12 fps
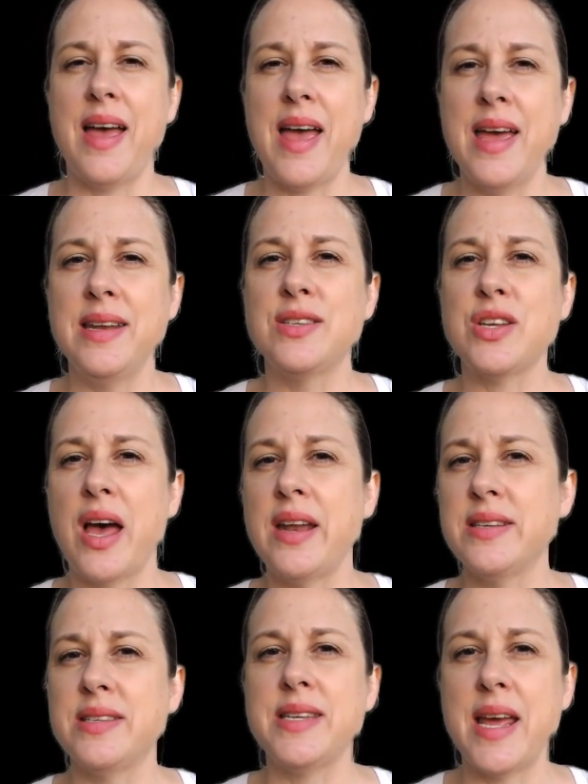and
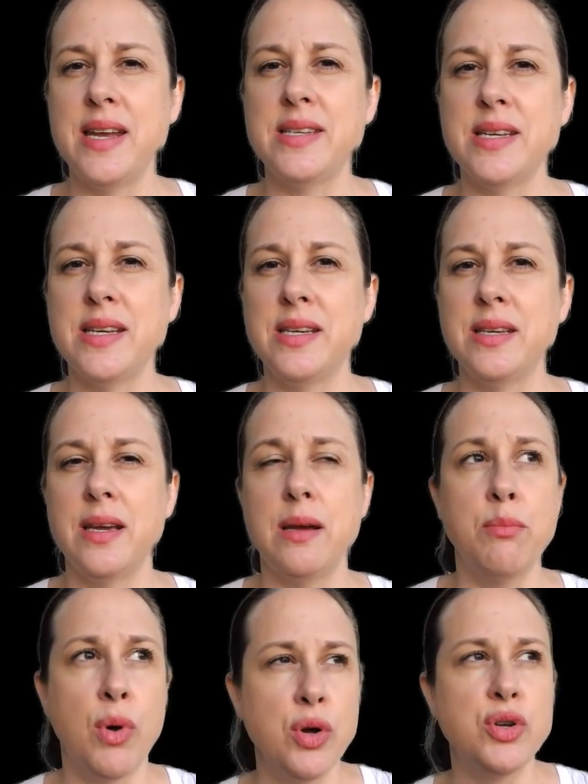understanding
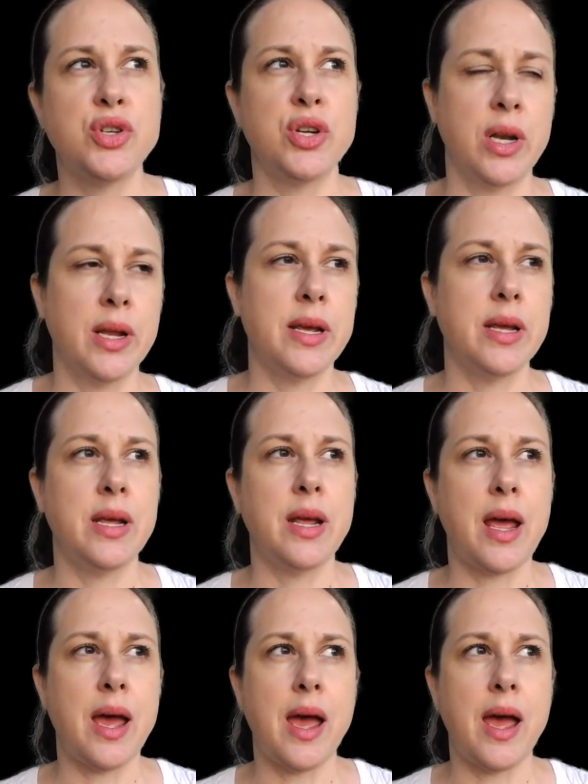emotionally